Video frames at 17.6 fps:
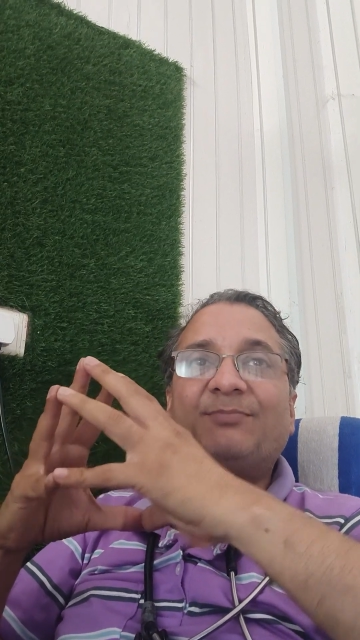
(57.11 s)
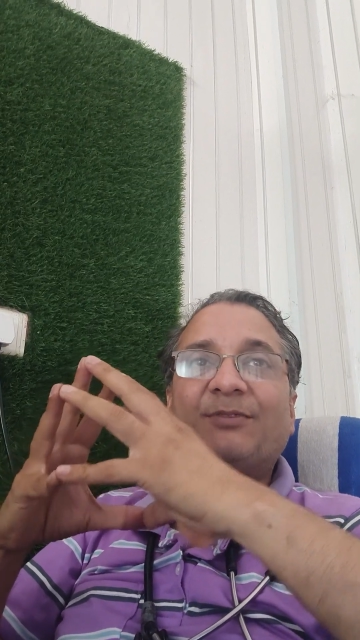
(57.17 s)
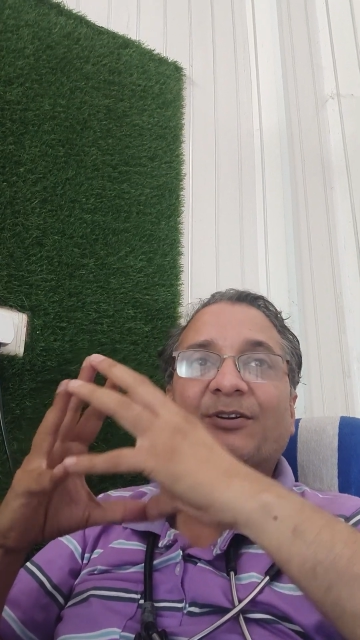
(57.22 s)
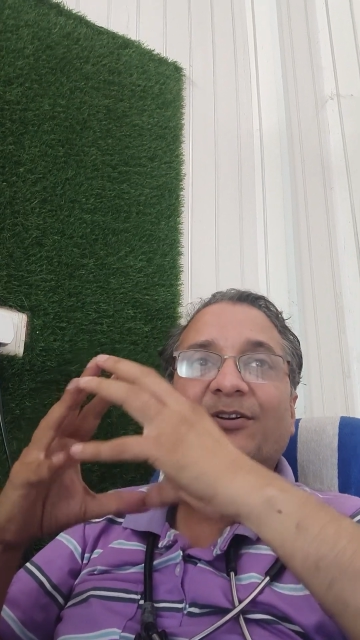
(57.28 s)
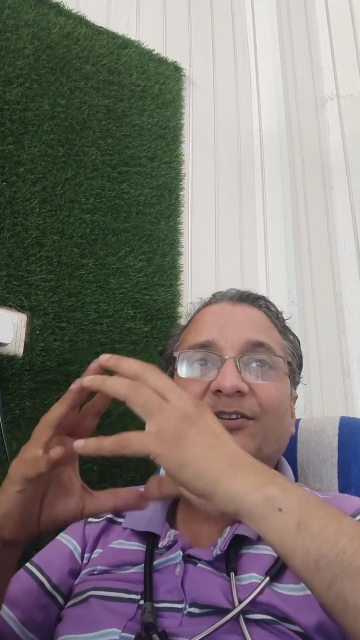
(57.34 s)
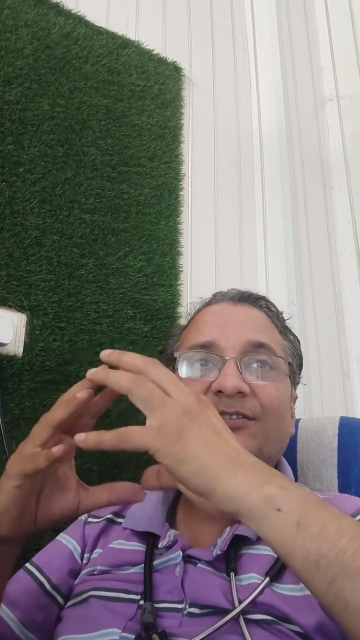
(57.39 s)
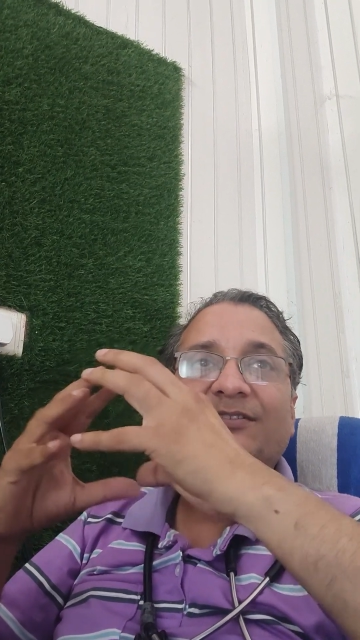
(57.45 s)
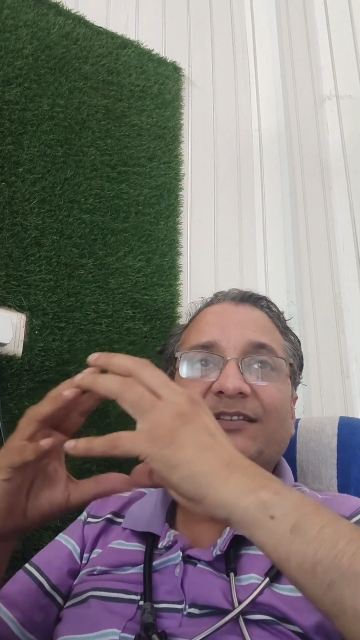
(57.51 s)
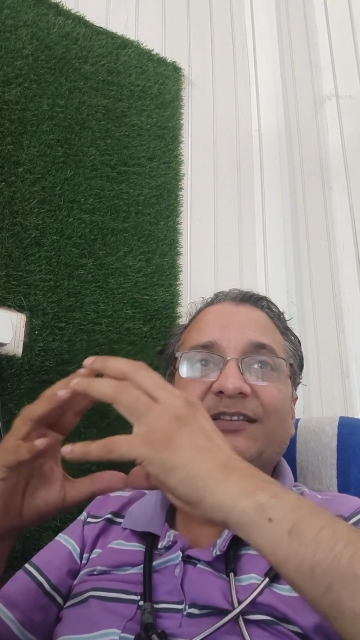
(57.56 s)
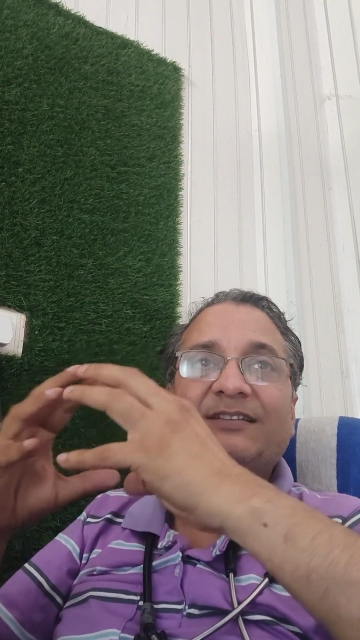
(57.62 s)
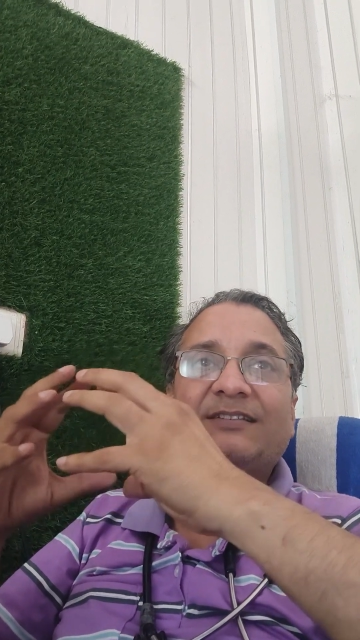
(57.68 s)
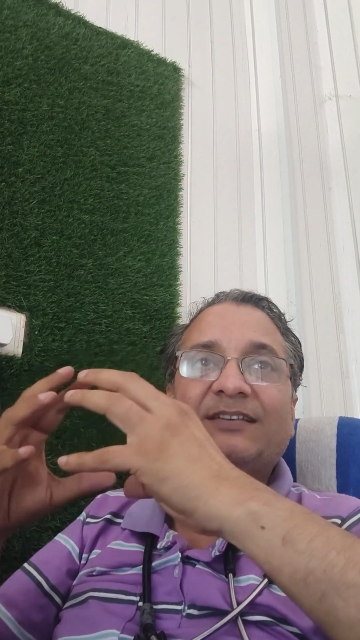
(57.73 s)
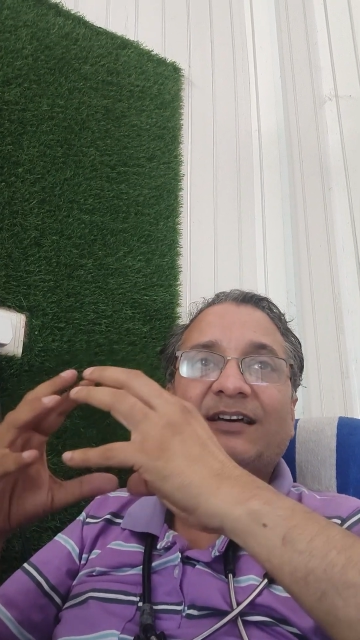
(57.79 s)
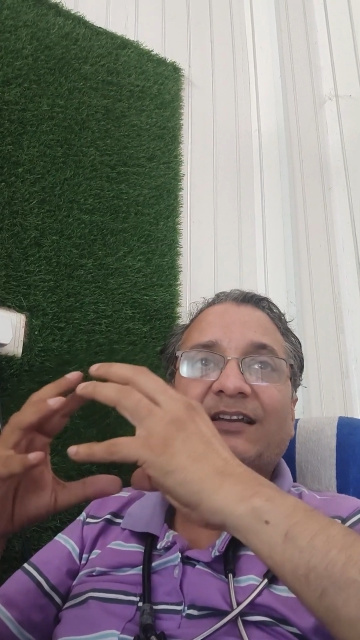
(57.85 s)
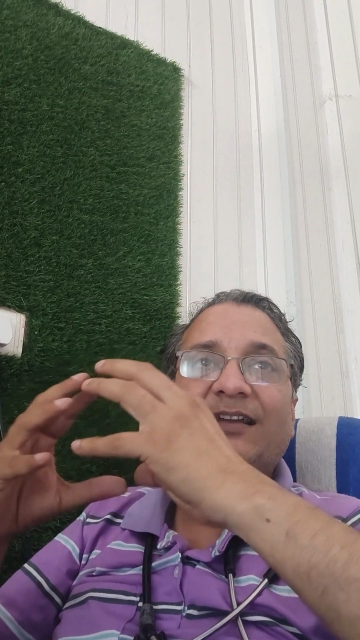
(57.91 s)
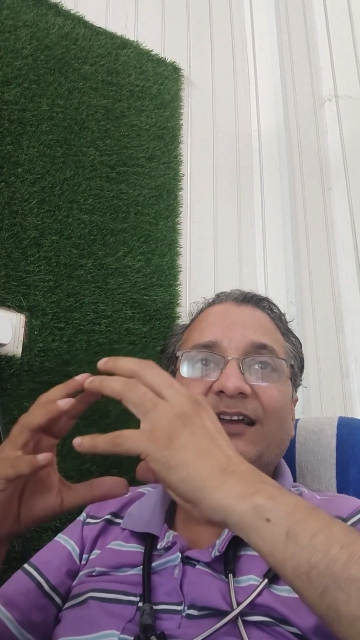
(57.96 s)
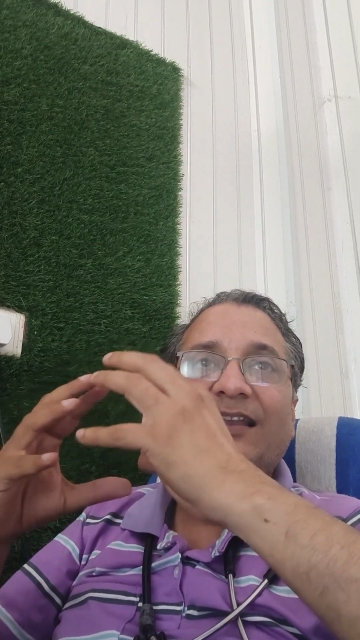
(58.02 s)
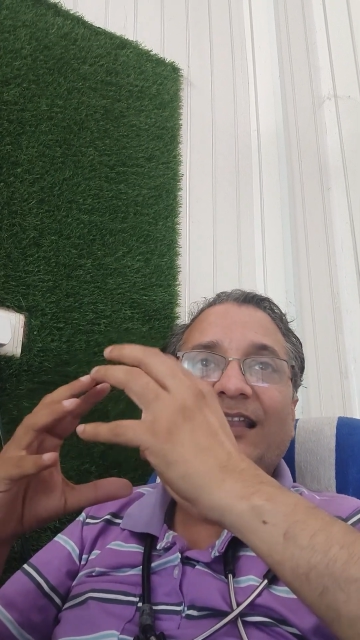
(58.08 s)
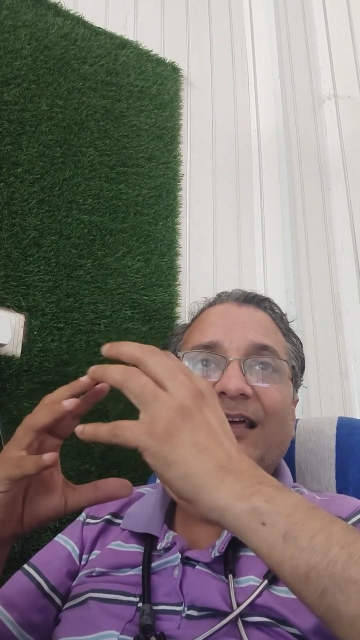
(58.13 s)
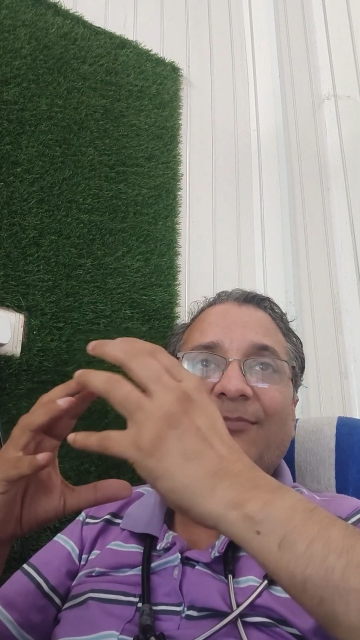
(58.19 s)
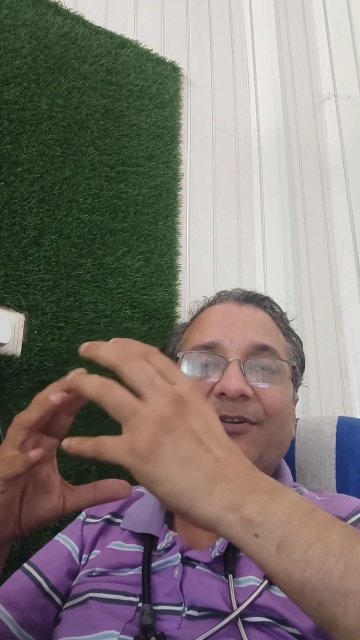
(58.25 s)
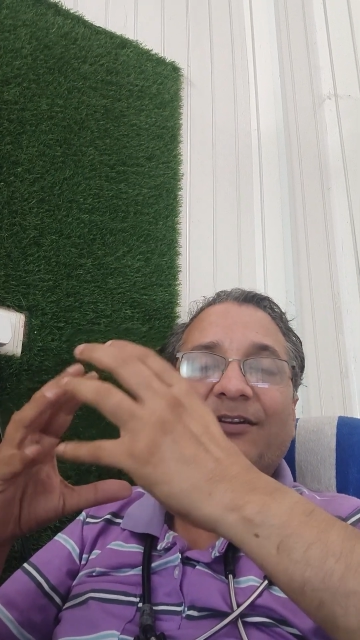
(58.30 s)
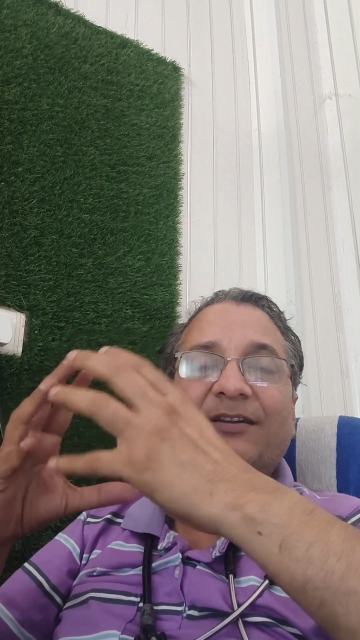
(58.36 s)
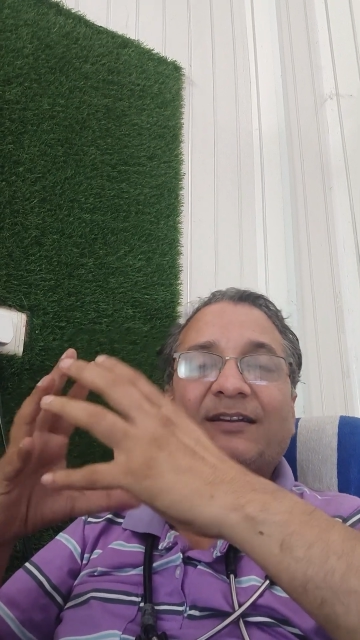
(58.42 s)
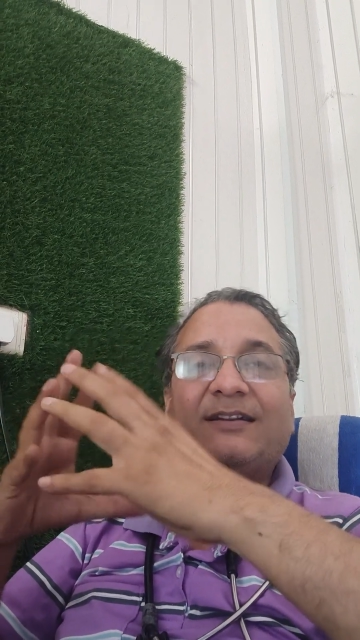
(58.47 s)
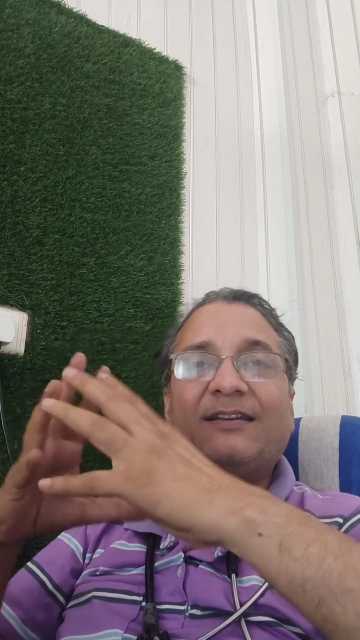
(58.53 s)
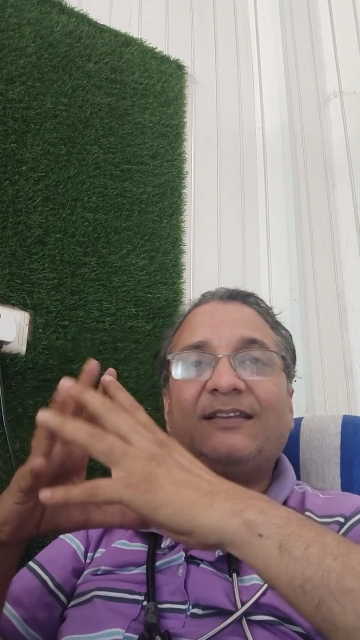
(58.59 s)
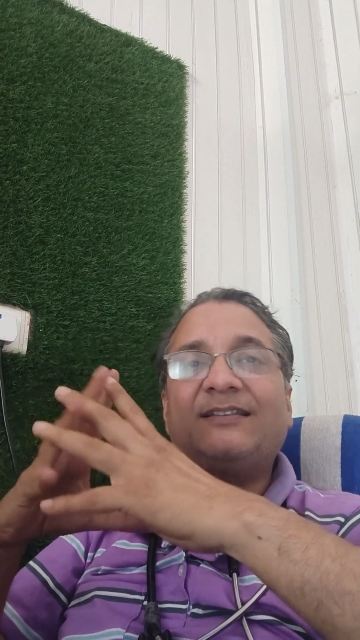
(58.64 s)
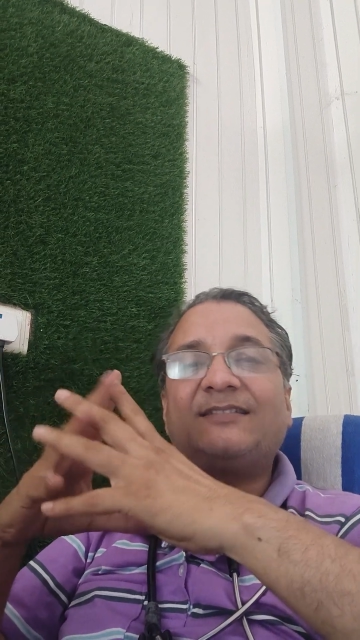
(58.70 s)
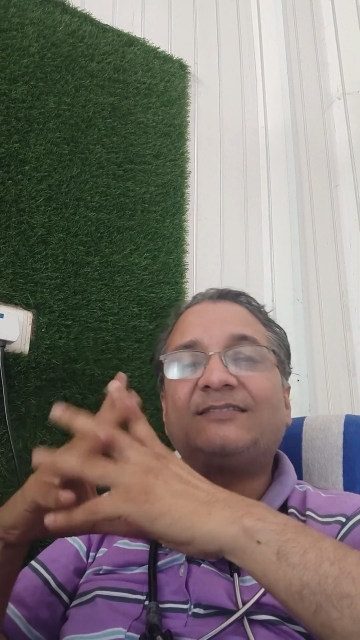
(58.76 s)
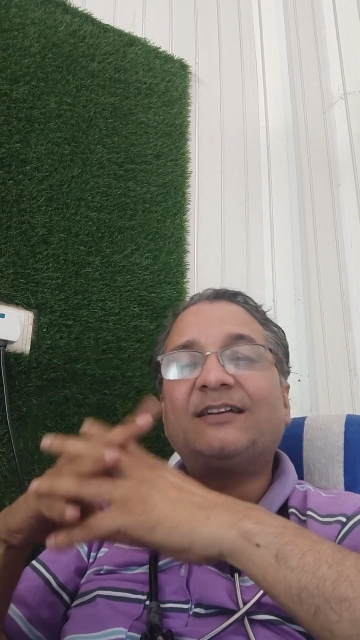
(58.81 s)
because these are elaborately